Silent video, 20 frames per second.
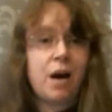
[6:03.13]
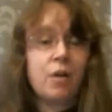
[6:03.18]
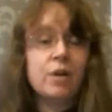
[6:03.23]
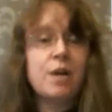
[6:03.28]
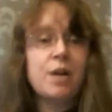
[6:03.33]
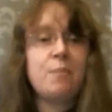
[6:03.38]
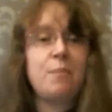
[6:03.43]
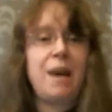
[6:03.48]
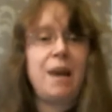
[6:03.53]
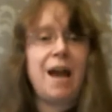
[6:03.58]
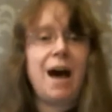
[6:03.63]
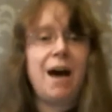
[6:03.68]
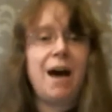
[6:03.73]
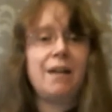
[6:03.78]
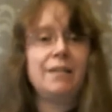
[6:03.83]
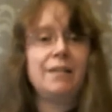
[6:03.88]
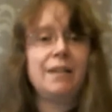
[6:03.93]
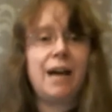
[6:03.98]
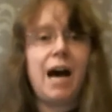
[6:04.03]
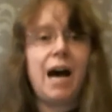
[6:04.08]
only plan
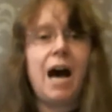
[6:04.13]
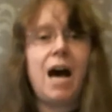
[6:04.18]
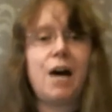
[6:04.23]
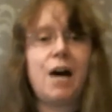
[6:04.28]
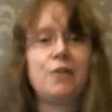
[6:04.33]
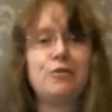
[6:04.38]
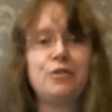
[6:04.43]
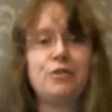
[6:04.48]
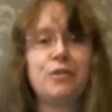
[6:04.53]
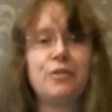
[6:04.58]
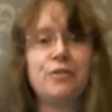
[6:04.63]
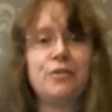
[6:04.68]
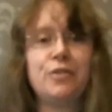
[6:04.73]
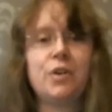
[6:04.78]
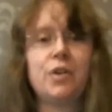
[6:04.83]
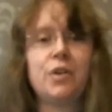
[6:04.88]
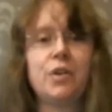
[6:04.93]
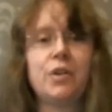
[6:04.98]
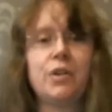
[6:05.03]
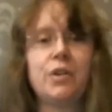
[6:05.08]
that I have
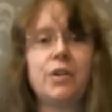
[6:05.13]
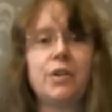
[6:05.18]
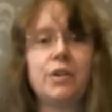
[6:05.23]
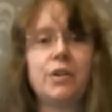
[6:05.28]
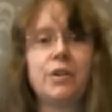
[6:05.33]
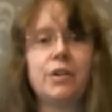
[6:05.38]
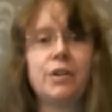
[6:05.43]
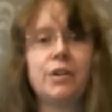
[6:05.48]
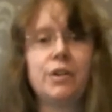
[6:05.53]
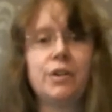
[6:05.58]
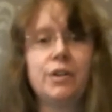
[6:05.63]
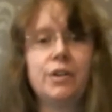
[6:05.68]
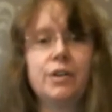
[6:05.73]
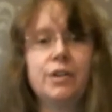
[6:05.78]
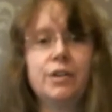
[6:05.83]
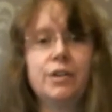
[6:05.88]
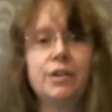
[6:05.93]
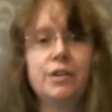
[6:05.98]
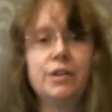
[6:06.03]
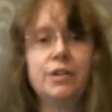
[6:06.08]
for
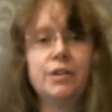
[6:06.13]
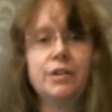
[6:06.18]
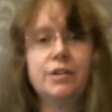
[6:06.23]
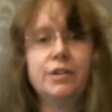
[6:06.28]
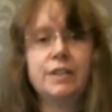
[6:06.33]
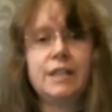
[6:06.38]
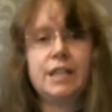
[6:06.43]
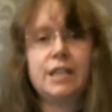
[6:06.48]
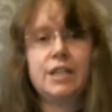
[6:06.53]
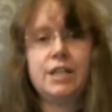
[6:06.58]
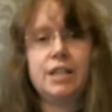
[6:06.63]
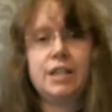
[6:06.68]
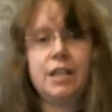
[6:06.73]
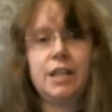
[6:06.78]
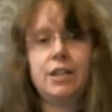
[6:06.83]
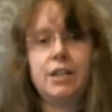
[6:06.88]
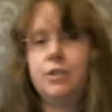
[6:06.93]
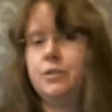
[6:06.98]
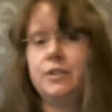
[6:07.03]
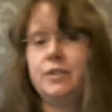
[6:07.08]
stitching in
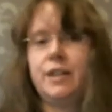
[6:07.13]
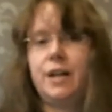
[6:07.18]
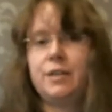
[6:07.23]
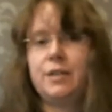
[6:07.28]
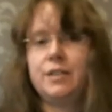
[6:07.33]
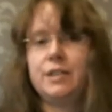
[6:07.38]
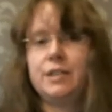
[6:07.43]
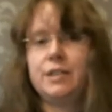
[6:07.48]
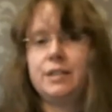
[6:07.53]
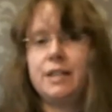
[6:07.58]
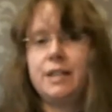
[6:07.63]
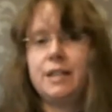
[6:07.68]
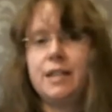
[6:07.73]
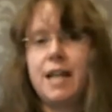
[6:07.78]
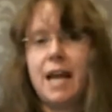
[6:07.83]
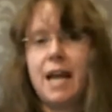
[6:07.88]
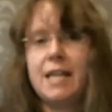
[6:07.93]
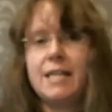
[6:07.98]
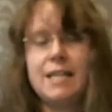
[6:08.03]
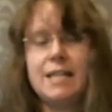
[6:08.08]

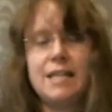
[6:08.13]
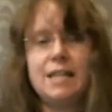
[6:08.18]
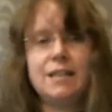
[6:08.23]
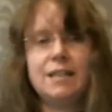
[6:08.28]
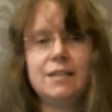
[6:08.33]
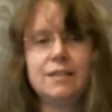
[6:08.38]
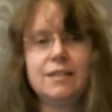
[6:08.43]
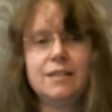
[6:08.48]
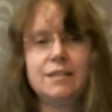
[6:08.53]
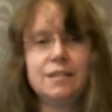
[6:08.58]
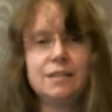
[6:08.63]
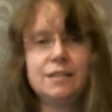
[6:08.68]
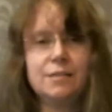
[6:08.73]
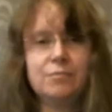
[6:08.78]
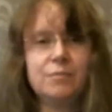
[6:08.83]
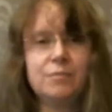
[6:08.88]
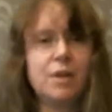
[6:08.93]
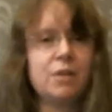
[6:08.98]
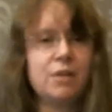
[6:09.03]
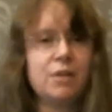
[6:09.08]
2018.
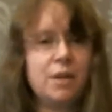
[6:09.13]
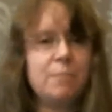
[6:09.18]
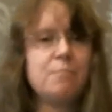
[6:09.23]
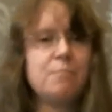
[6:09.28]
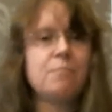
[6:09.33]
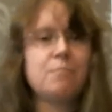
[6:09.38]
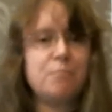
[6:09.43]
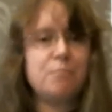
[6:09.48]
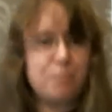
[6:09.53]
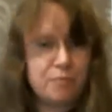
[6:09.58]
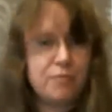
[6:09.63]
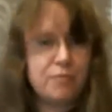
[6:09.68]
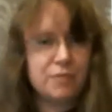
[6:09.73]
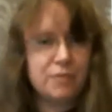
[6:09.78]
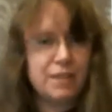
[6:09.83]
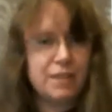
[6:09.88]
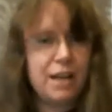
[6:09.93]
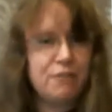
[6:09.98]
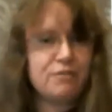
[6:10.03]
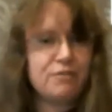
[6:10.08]
My only
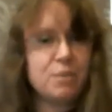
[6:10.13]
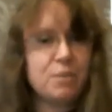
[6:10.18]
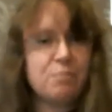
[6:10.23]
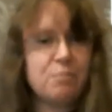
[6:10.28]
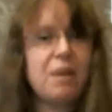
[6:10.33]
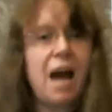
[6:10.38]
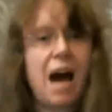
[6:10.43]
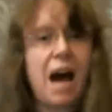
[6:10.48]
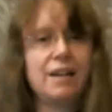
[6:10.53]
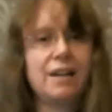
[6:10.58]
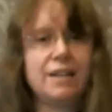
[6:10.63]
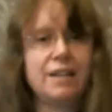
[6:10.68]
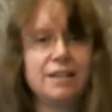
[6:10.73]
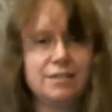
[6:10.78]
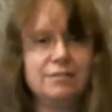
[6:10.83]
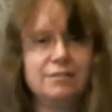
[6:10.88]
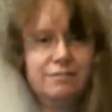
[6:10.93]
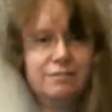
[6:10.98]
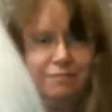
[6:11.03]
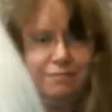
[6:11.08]
definite plan,
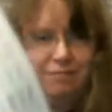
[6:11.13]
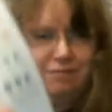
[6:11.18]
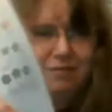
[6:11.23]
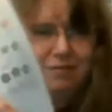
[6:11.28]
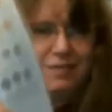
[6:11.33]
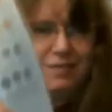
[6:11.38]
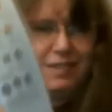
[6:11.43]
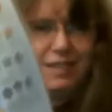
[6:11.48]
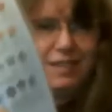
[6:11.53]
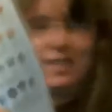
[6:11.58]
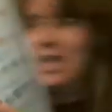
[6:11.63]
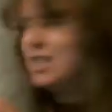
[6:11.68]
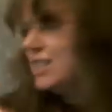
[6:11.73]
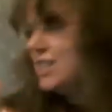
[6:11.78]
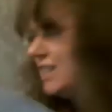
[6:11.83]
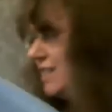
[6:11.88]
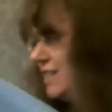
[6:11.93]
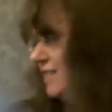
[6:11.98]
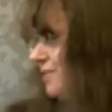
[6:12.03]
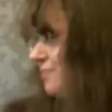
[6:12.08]
stitch
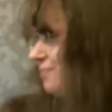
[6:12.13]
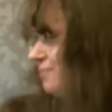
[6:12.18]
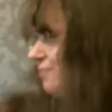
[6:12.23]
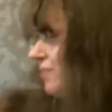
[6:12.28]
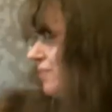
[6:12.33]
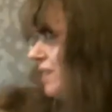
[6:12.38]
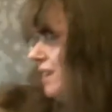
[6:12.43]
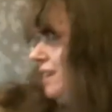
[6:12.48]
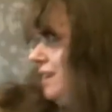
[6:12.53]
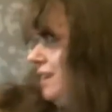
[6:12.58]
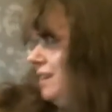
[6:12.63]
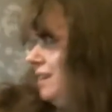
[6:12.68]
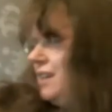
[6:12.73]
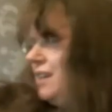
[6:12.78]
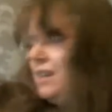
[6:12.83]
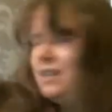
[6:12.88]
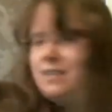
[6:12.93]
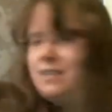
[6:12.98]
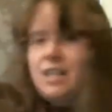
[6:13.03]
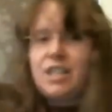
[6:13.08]
this.
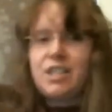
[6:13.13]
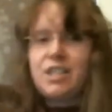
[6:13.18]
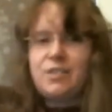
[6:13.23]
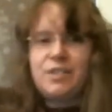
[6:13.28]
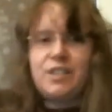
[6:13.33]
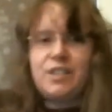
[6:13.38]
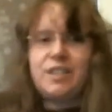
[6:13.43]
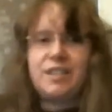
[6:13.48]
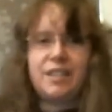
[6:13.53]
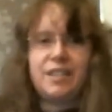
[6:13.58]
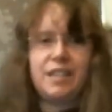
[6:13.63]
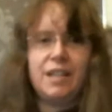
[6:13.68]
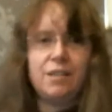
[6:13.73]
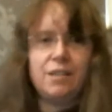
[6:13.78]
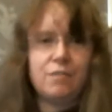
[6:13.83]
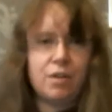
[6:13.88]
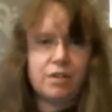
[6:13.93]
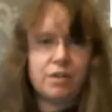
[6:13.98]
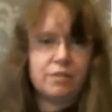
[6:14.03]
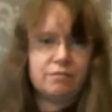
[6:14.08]
So I just want to see
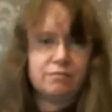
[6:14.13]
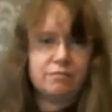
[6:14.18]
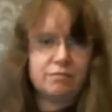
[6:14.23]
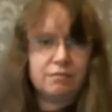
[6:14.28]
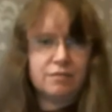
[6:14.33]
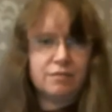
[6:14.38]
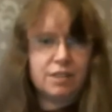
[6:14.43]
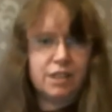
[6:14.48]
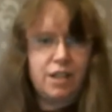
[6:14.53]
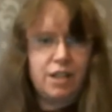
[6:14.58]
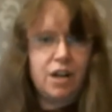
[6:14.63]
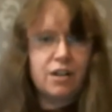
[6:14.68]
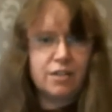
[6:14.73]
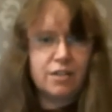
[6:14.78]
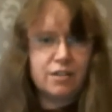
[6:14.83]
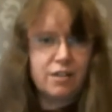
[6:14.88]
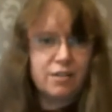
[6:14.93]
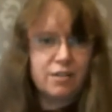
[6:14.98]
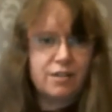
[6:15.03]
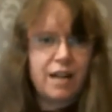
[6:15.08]
what the
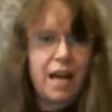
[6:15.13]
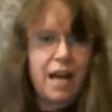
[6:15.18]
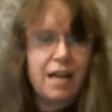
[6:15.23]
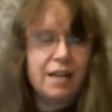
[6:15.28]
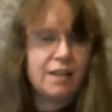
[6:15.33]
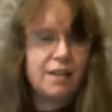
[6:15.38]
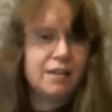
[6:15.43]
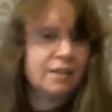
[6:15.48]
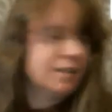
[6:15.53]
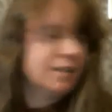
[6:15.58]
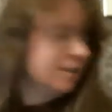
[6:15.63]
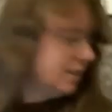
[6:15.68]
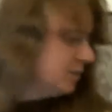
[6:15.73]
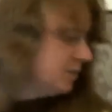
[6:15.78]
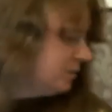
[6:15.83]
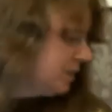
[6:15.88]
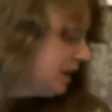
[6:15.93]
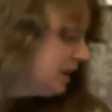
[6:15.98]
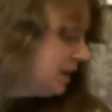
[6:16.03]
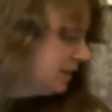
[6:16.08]
colours look like
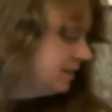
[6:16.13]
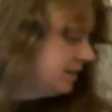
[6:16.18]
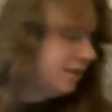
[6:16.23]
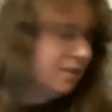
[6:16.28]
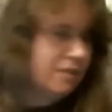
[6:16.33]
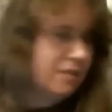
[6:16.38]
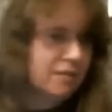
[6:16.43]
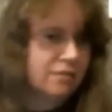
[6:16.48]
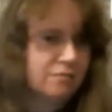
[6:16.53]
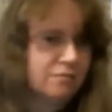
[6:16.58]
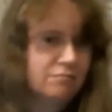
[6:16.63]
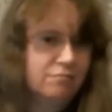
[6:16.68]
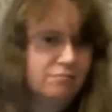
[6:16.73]
compared to